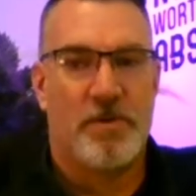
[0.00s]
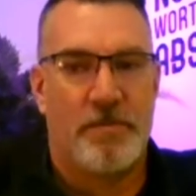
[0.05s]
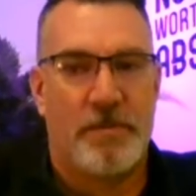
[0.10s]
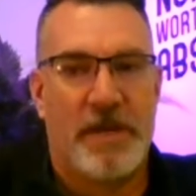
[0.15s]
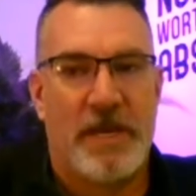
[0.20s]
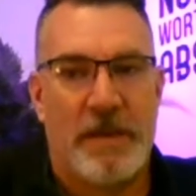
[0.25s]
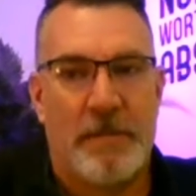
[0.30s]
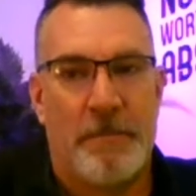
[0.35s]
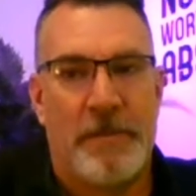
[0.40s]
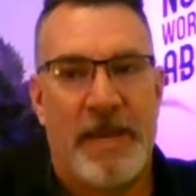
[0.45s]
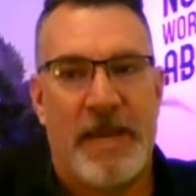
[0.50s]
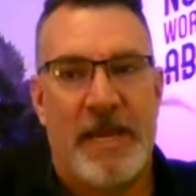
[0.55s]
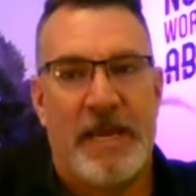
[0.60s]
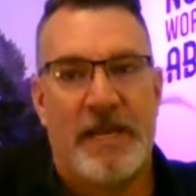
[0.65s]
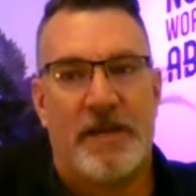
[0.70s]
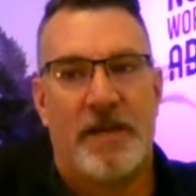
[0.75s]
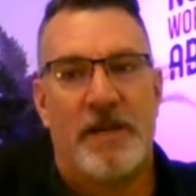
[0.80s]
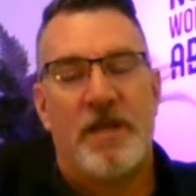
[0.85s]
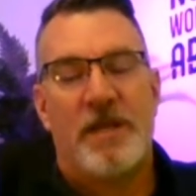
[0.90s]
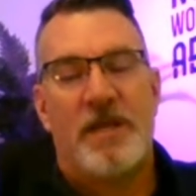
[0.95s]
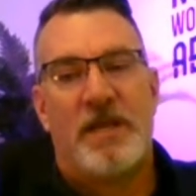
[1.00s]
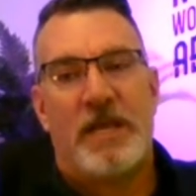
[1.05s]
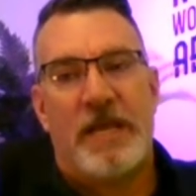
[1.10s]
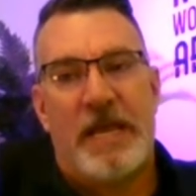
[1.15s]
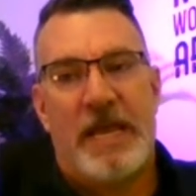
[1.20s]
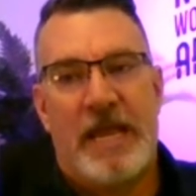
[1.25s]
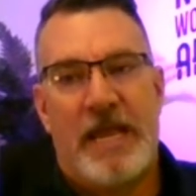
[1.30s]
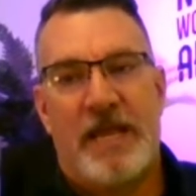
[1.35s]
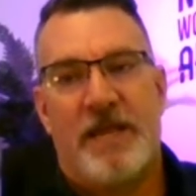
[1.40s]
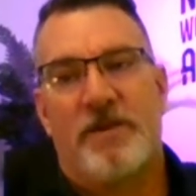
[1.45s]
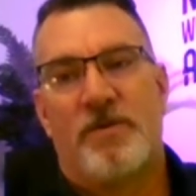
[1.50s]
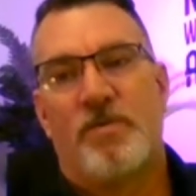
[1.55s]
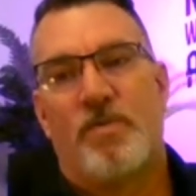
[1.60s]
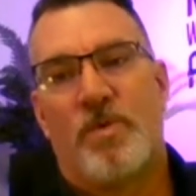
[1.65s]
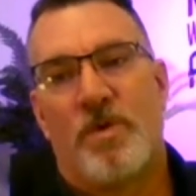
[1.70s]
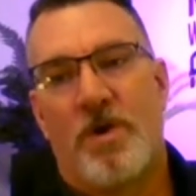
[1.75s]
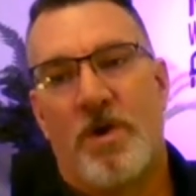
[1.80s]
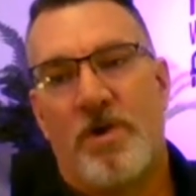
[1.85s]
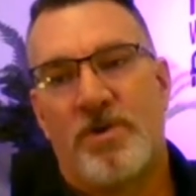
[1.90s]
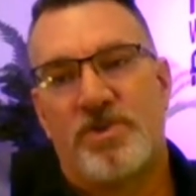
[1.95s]
are being paid, and
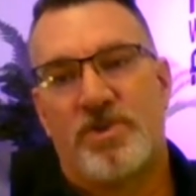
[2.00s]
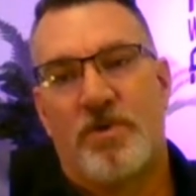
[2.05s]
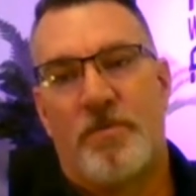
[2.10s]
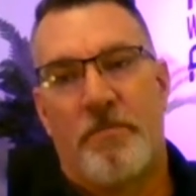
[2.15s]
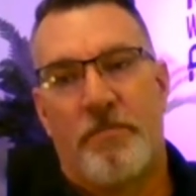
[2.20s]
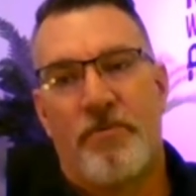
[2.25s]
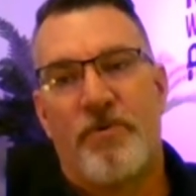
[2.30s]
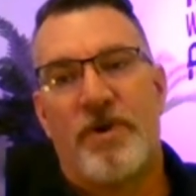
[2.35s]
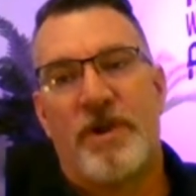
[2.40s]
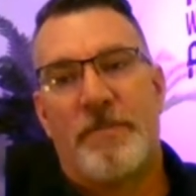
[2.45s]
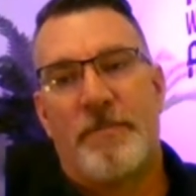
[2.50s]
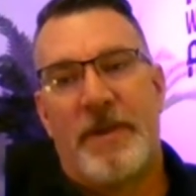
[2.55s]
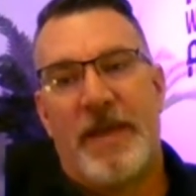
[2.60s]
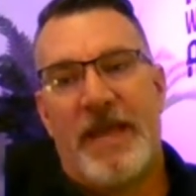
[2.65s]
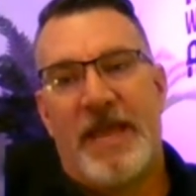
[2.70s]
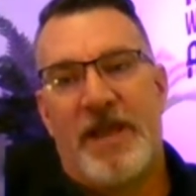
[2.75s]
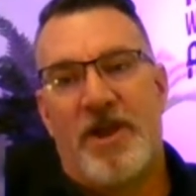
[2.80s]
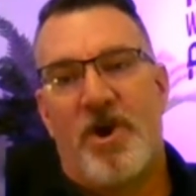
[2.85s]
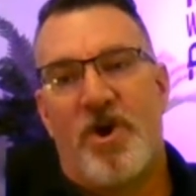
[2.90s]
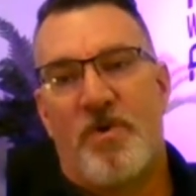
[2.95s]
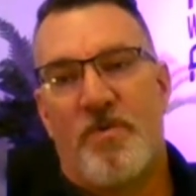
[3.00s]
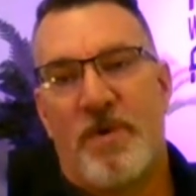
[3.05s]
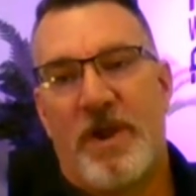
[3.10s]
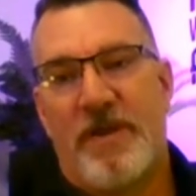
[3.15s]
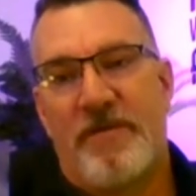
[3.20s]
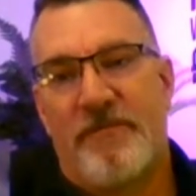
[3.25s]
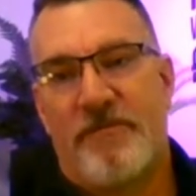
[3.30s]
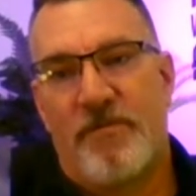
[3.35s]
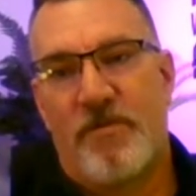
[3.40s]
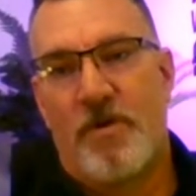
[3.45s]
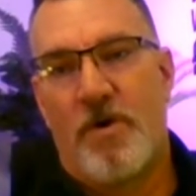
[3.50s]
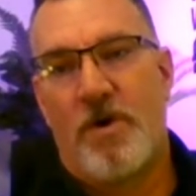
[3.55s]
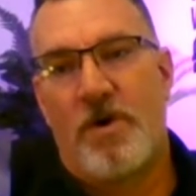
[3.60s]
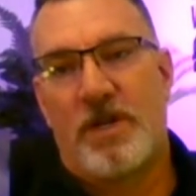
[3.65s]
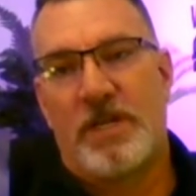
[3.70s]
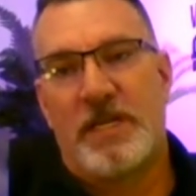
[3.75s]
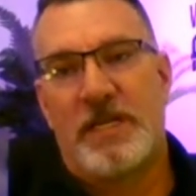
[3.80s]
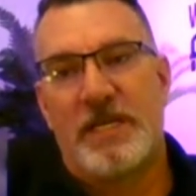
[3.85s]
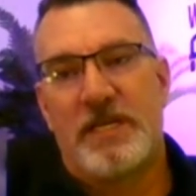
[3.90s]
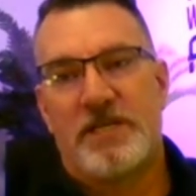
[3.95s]
we're also prepaying our rent for
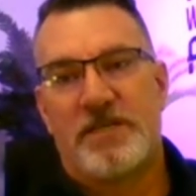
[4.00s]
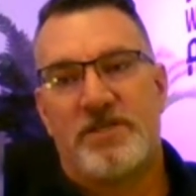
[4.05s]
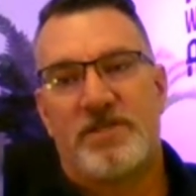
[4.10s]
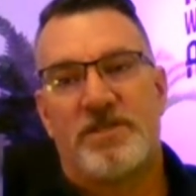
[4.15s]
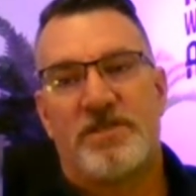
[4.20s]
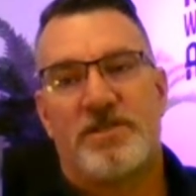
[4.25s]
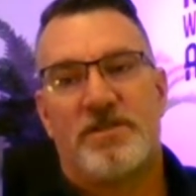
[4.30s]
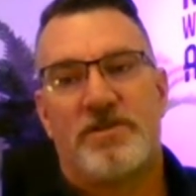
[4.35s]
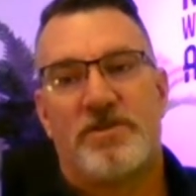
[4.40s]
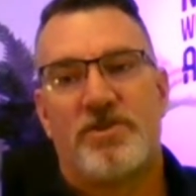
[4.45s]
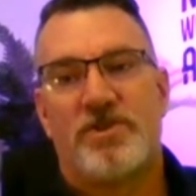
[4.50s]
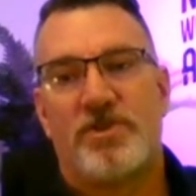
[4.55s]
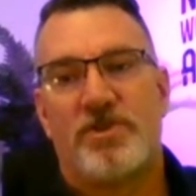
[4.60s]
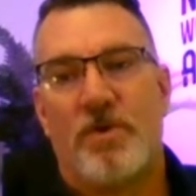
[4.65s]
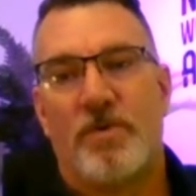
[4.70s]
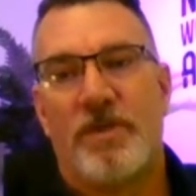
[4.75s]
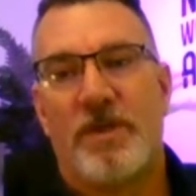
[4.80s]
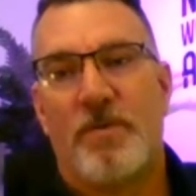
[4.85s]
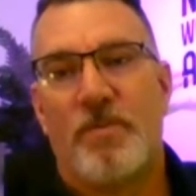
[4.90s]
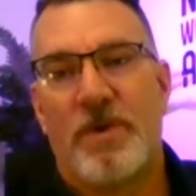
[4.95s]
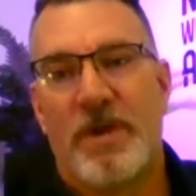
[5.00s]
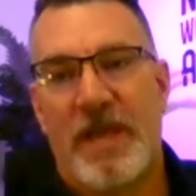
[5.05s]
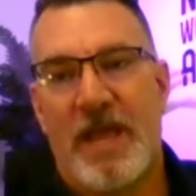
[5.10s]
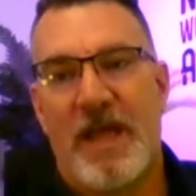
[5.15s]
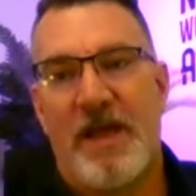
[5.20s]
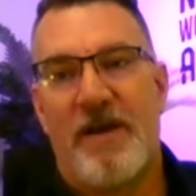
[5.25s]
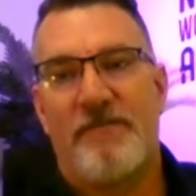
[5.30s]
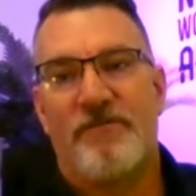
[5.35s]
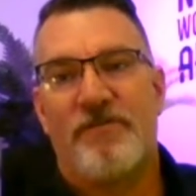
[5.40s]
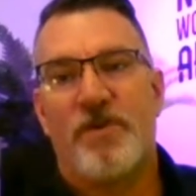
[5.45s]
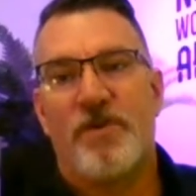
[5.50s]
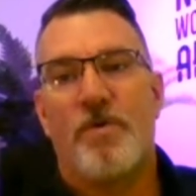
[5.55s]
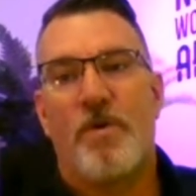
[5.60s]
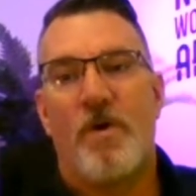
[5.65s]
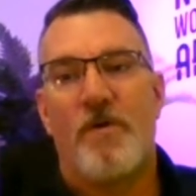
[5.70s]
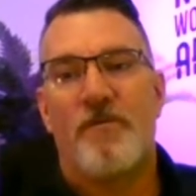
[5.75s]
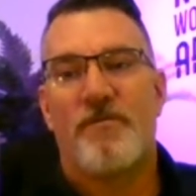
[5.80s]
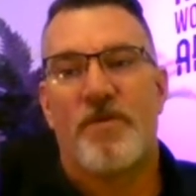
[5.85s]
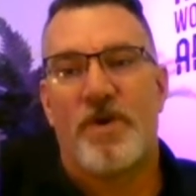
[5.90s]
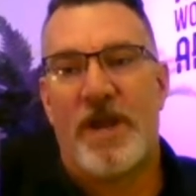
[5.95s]
our lease so that we have no
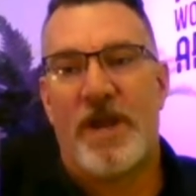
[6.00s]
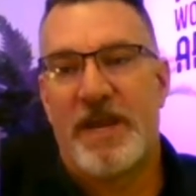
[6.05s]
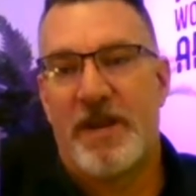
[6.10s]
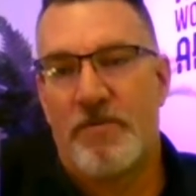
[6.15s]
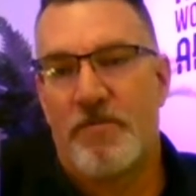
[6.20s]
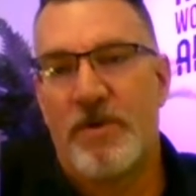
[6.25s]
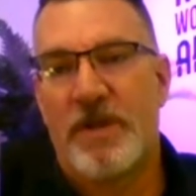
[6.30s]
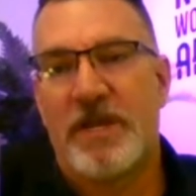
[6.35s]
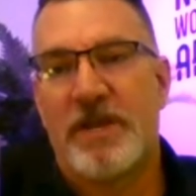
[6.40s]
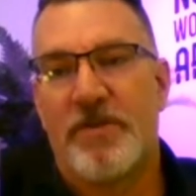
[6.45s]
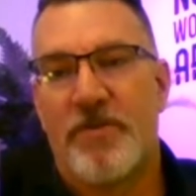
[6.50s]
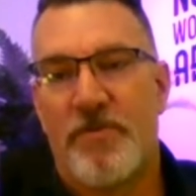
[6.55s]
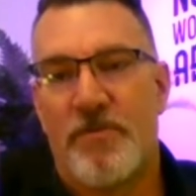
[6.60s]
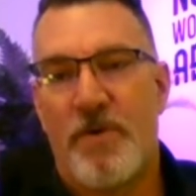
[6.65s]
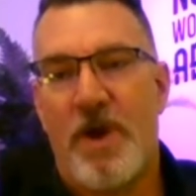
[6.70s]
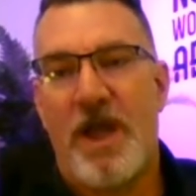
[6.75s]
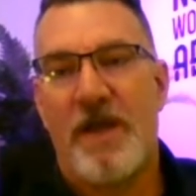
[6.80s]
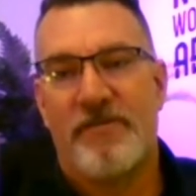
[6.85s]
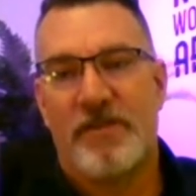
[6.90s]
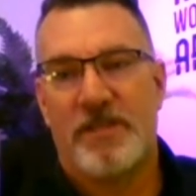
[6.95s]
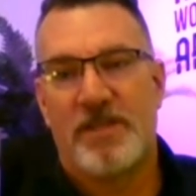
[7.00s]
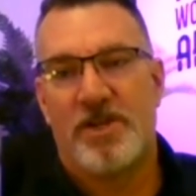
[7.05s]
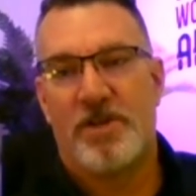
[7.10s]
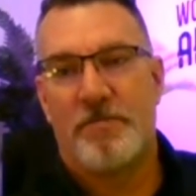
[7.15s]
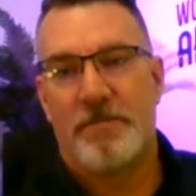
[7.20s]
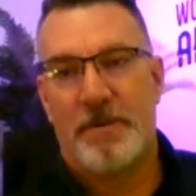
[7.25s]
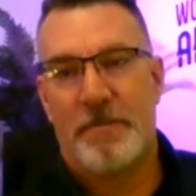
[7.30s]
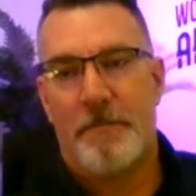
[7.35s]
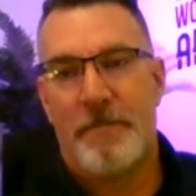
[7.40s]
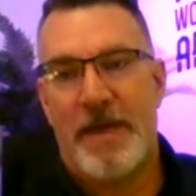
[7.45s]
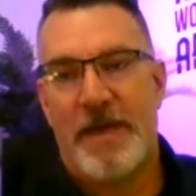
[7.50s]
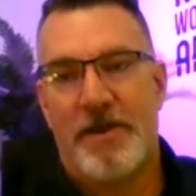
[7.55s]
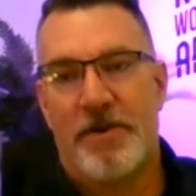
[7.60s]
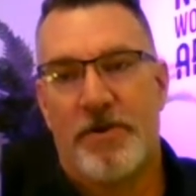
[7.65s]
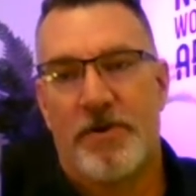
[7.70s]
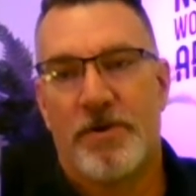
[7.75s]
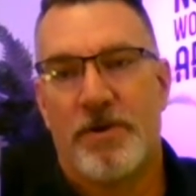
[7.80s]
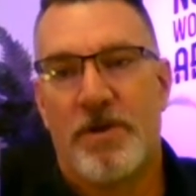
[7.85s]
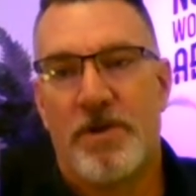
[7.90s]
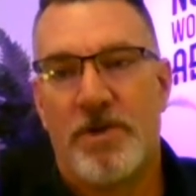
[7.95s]
overhead and we can thrive a little bit
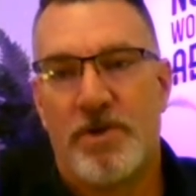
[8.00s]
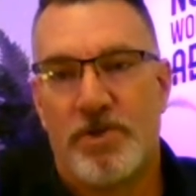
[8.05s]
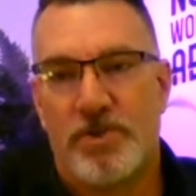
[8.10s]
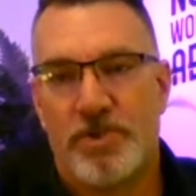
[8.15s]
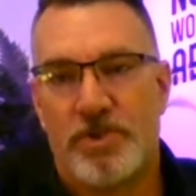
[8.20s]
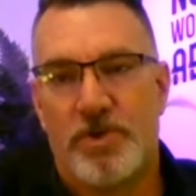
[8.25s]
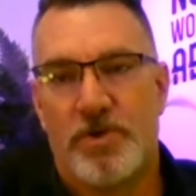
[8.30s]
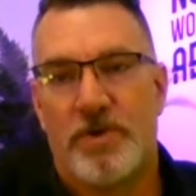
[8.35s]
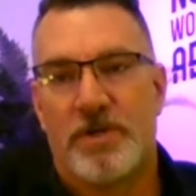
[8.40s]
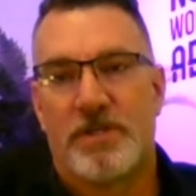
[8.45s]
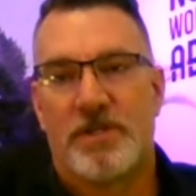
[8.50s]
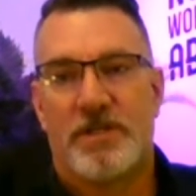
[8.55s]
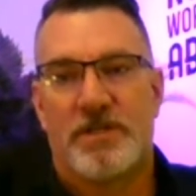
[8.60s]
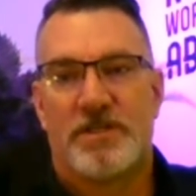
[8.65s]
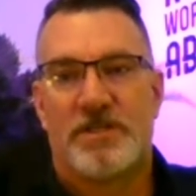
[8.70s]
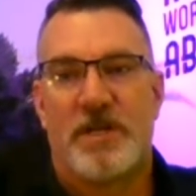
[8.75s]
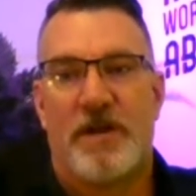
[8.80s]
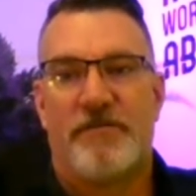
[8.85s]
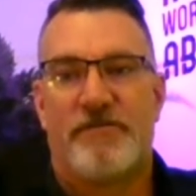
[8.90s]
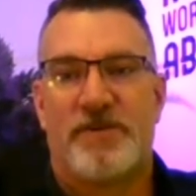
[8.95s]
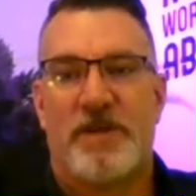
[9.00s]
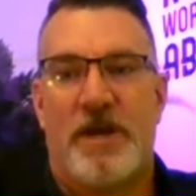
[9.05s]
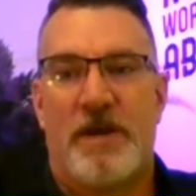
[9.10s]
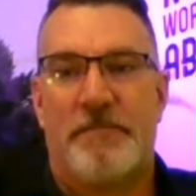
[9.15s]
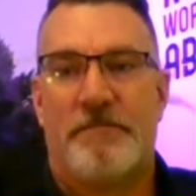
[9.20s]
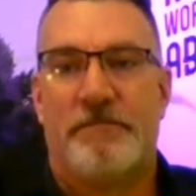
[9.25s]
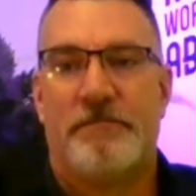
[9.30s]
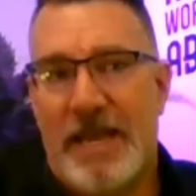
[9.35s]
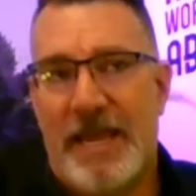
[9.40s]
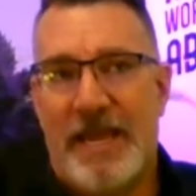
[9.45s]
better during this tough time.